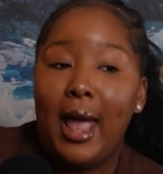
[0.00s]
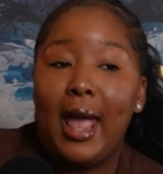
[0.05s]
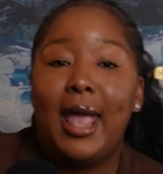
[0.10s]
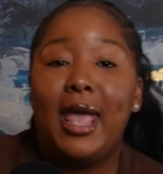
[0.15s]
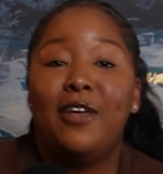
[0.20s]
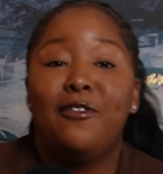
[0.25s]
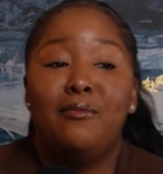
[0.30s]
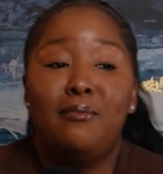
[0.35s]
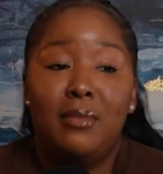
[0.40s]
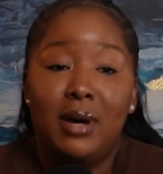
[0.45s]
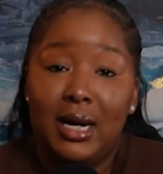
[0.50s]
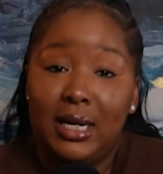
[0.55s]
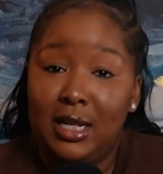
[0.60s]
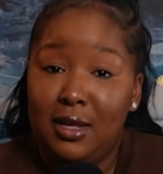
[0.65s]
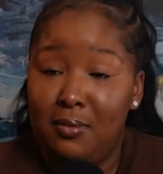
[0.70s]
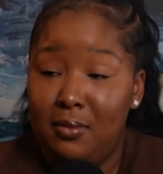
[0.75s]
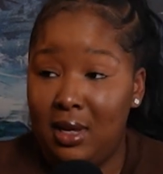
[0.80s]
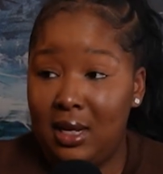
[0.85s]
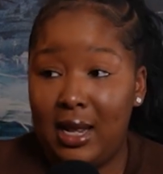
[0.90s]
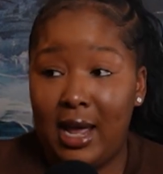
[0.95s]
If
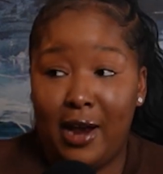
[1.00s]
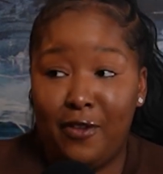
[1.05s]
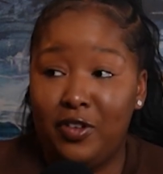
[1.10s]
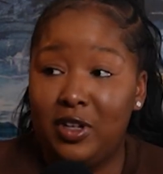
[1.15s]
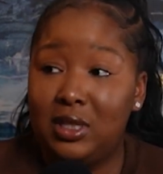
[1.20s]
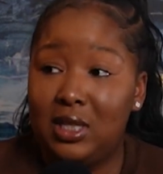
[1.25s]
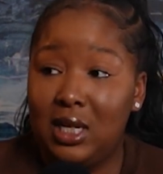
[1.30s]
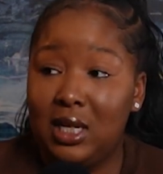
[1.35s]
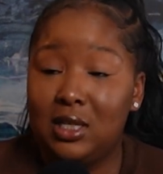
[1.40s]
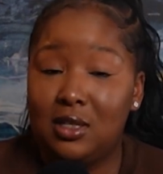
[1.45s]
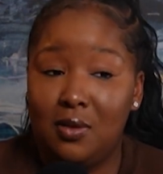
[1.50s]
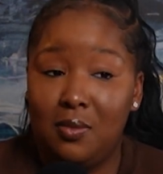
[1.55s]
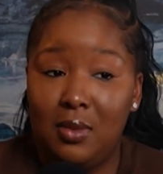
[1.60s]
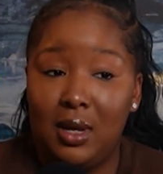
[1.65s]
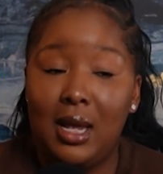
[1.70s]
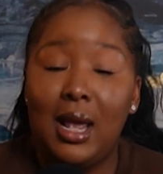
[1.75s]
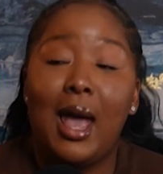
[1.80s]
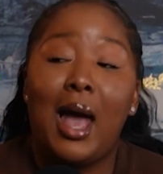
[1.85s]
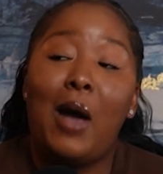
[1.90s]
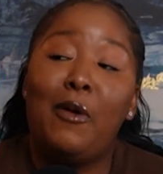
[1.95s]
money meant everything to
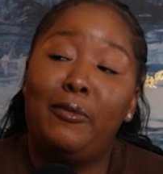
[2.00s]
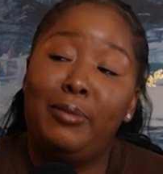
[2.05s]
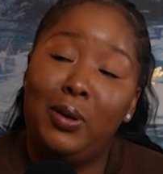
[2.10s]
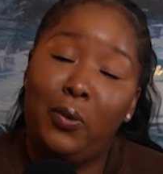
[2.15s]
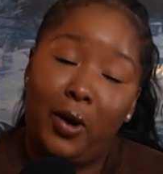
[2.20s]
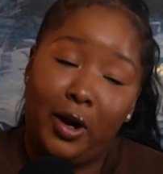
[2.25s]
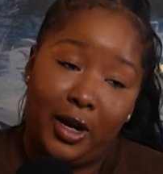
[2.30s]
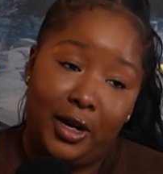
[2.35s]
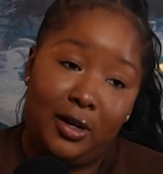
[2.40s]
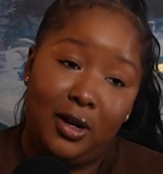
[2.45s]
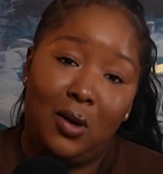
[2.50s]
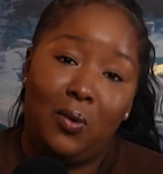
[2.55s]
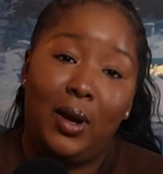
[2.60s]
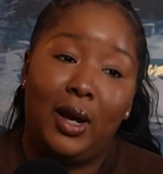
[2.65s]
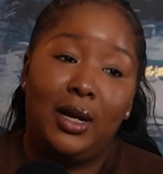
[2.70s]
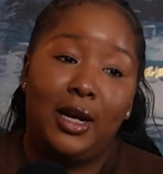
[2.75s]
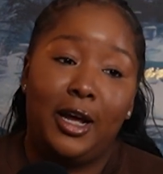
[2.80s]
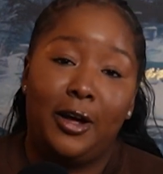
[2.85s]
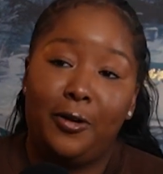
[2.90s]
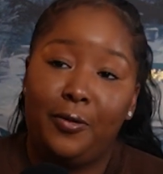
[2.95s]
me, I would be working there
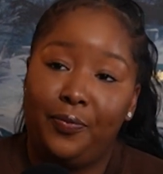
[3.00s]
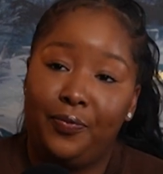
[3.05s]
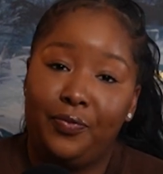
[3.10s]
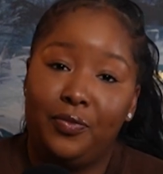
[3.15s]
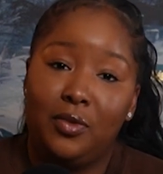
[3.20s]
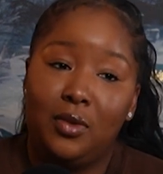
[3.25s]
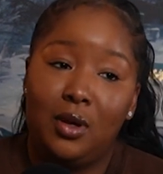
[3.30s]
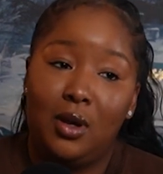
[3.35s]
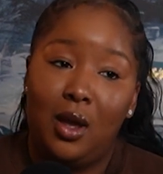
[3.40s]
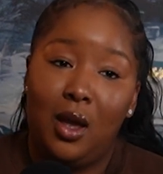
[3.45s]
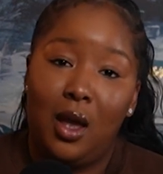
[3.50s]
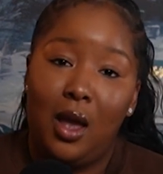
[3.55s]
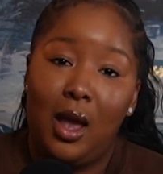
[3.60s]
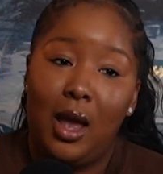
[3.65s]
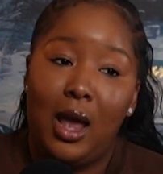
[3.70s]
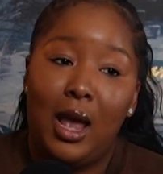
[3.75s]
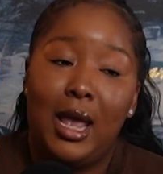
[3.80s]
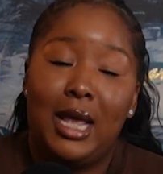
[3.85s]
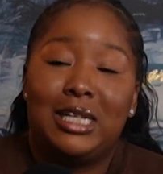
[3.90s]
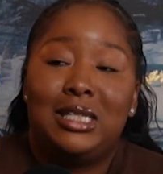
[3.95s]
right now.
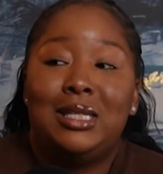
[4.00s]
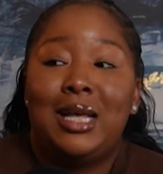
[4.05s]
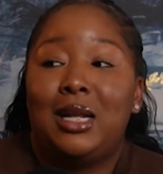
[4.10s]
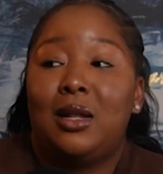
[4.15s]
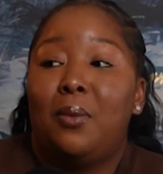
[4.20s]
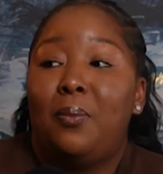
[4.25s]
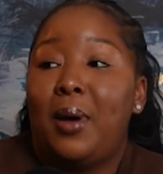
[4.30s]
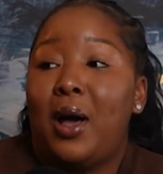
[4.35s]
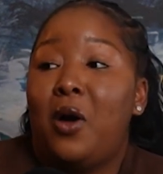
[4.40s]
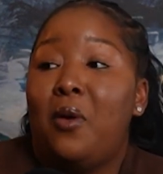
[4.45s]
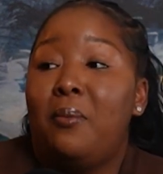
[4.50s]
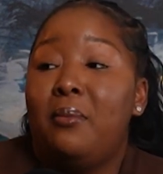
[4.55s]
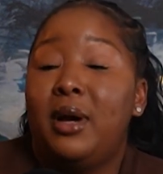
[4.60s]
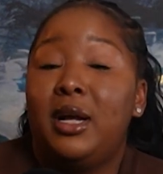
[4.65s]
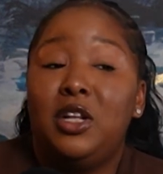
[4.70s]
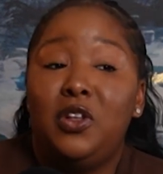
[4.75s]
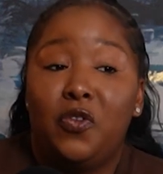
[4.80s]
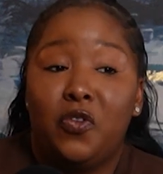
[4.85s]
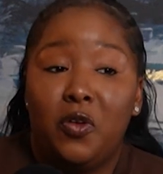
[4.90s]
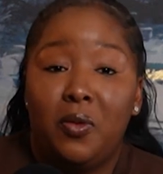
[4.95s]
It's not about
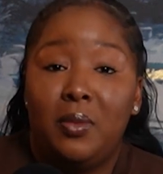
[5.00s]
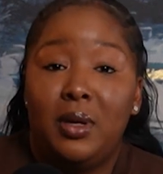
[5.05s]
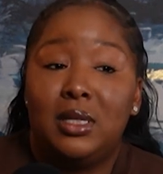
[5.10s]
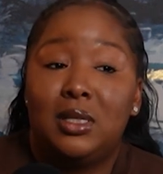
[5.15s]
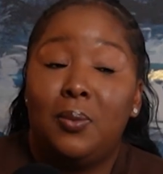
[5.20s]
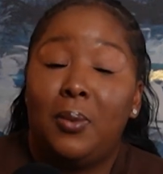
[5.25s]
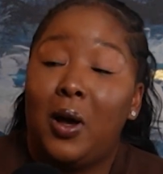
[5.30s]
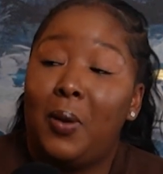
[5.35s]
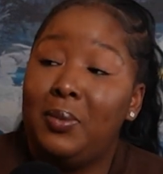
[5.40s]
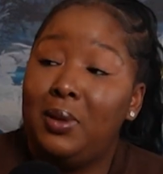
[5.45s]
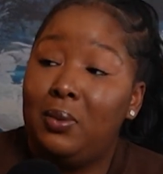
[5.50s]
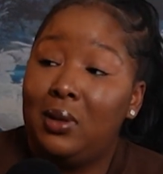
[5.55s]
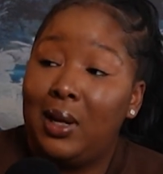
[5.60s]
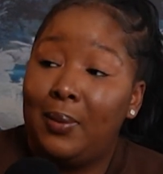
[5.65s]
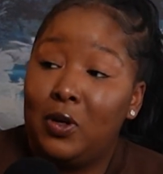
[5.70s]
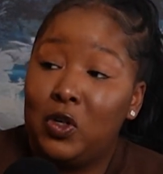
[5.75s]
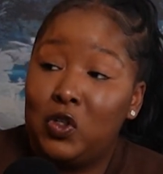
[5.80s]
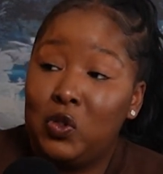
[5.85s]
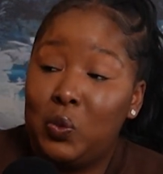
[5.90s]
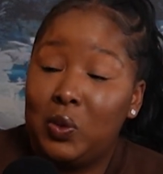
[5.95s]
money for me. It's about me being
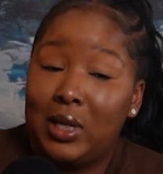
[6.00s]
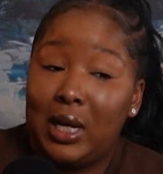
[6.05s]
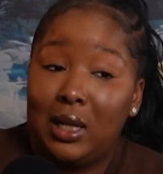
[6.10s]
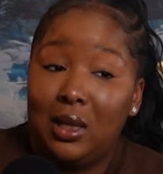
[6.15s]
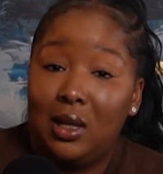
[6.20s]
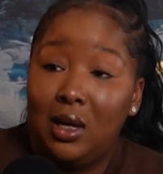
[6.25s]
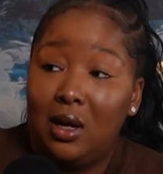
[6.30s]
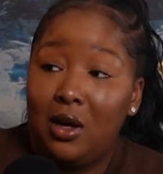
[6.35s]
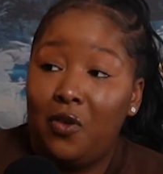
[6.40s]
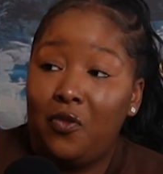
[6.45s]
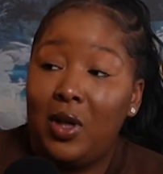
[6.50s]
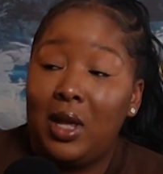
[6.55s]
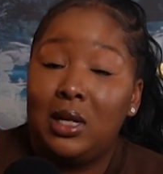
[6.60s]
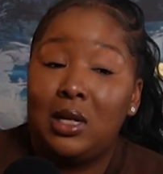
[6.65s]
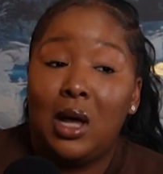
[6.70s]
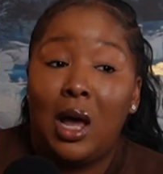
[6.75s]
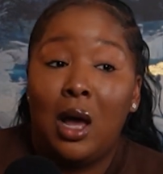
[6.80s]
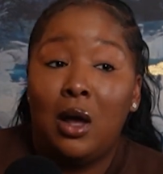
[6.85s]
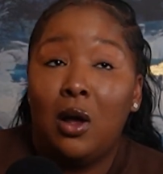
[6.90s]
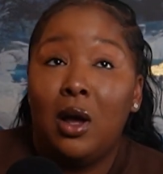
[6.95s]
able to do what I love. And
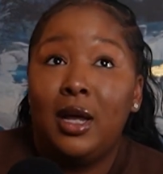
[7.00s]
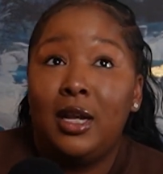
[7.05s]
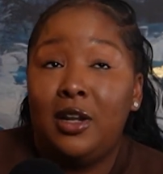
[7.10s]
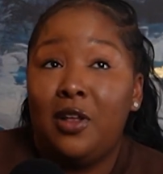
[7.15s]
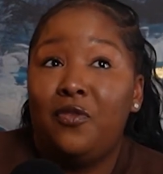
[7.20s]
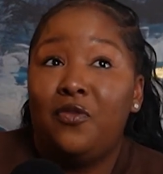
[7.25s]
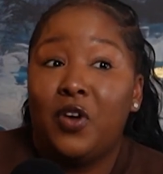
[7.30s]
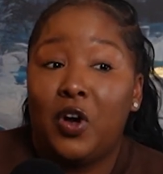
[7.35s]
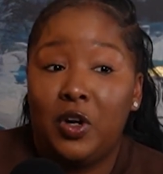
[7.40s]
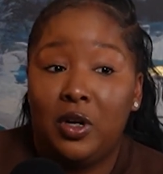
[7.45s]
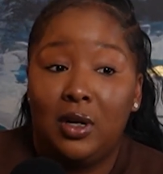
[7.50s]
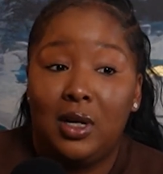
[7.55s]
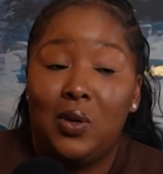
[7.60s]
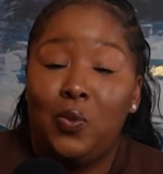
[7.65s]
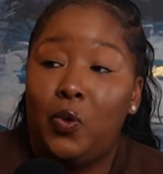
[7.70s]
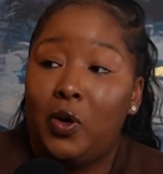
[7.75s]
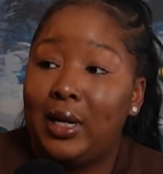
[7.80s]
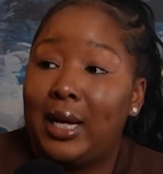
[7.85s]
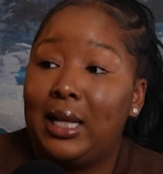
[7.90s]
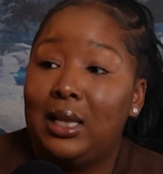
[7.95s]
inadvertently,
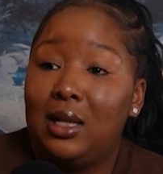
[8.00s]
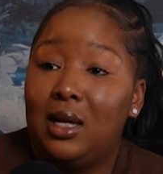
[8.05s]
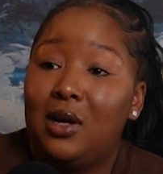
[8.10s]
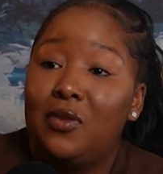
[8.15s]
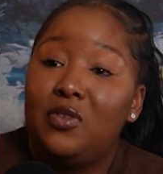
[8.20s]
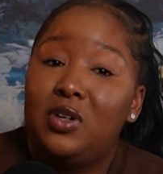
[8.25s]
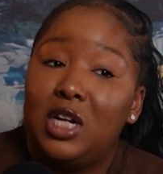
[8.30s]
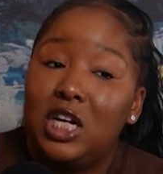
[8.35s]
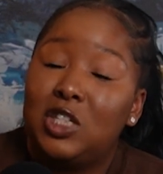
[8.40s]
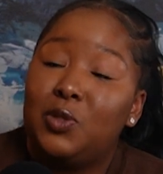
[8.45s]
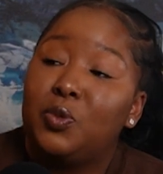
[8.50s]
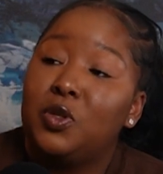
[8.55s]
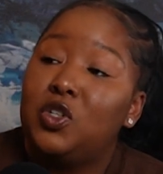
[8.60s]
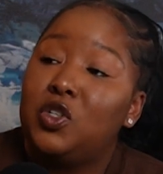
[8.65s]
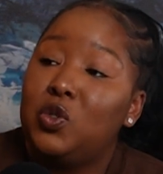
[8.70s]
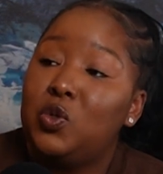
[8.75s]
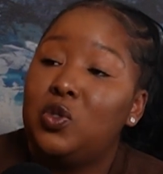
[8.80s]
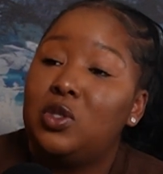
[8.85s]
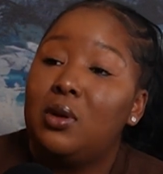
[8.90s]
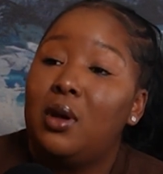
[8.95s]
what I love does
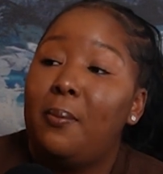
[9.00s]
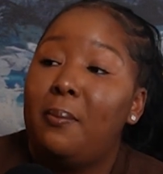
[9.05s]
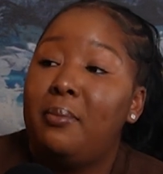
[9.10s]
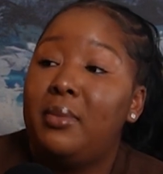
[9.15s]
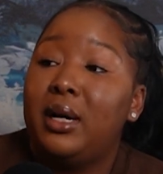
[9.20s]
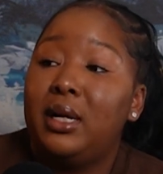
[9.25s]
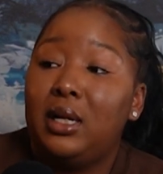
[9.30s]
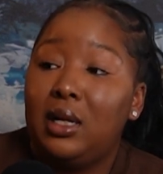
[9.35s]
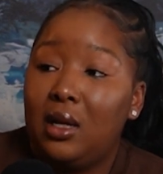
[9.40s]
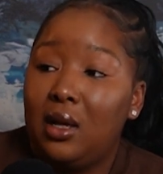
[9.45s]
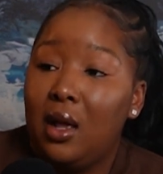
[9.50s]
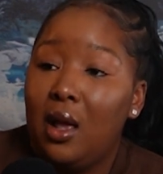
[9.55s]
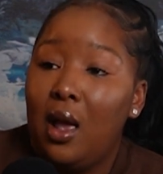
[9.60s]
produce money.